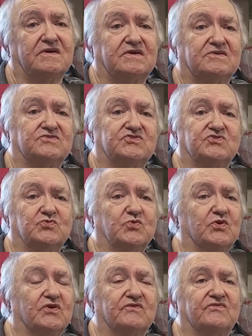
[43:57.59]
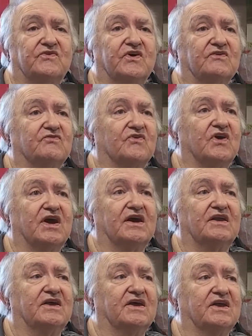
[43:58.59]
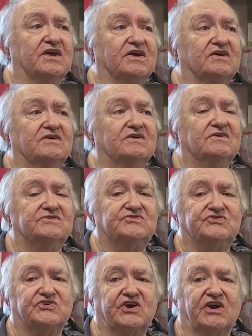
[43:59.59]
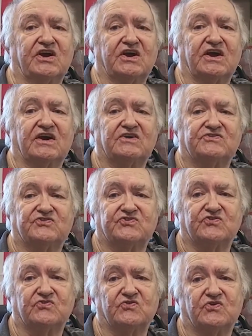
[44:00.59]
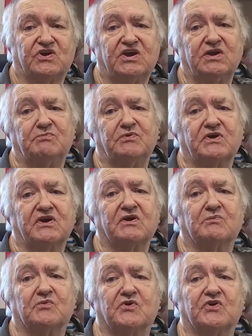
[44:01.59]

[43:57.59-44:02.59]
because you would have never had any say as to keeping them or